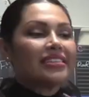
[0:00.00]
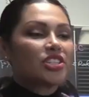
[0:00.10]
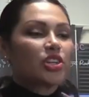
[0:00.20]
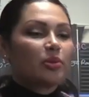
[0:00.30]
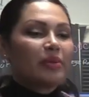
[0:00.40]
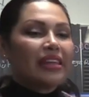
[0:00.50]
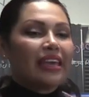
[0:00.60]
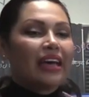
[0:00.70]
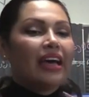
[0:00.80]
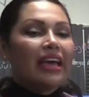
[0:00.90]
Digital
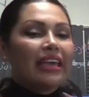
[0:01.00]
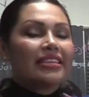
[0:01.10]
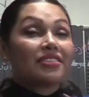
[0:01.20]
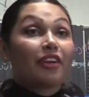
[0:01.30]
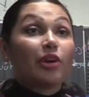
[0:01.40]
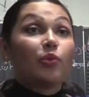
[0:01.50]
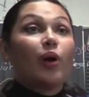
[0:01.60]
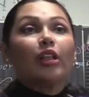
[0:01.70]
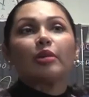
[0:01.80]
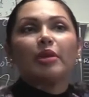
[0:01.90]
media is a very
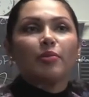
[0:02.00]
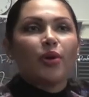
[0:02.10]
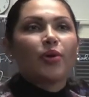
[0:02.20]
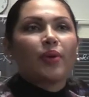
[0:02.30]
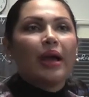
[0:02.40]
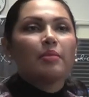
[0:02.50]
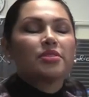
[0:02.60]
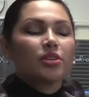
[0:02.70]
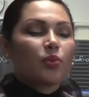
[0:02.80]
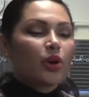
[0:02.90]
welcoming program.
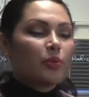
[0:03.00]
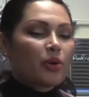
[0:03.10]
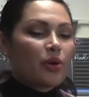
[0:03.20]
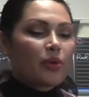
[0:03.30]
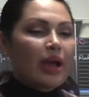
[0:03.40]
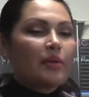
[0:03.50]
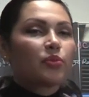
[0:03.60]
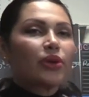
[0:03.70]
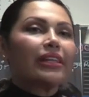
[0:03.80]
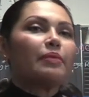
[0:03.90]
So we're a
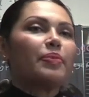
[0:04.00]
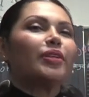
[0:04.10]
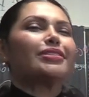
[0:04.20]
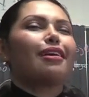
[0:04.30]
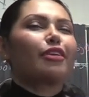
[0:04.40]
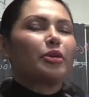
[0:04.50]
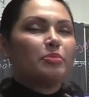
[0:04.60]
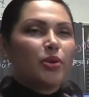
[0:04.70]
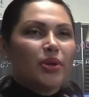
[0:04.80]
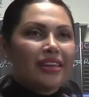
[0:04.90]
program really built on
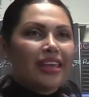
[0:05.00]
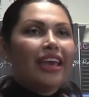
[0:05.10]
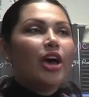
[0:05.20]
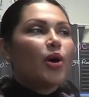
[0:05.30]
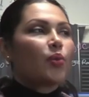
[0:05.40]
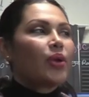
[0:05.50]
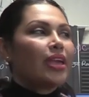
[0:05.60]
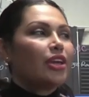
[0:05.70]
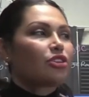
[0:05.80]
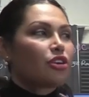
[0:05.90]
community.
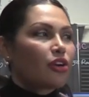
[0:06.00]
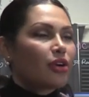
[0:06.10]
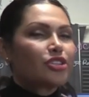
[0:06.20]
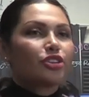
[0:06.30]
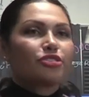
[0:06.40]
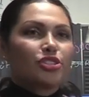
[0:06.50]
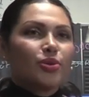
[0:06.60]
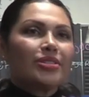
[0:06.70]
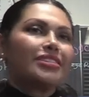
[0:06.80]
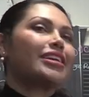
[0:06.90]
We encourage our
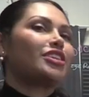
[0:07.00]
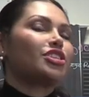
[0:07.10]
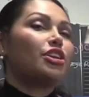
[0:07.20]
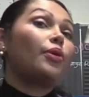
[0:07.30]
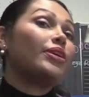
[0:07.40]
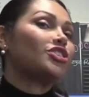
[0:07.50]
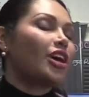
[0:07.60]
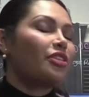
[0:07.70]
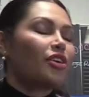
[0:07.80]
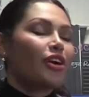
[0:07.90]
students to get to know
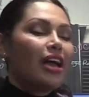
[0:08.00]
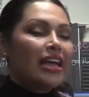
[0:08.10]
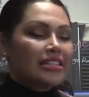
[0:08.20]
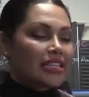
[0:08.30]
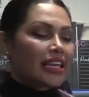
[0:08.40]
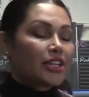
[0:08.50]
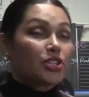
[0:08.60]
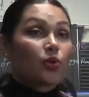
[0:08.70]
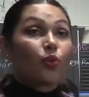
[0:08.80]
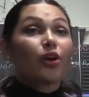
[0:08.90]
each other, to get
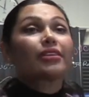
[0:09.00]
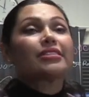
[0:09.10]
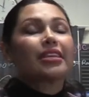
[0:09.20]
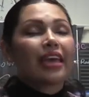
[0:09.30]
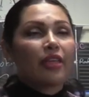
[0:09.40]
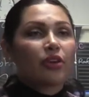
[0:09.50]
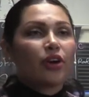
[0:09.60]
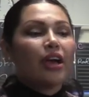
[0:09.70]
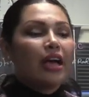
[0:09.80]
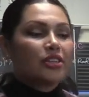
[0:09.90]
to work
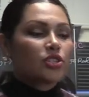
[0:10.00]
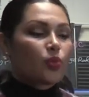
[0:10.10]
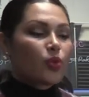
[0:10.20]
together, to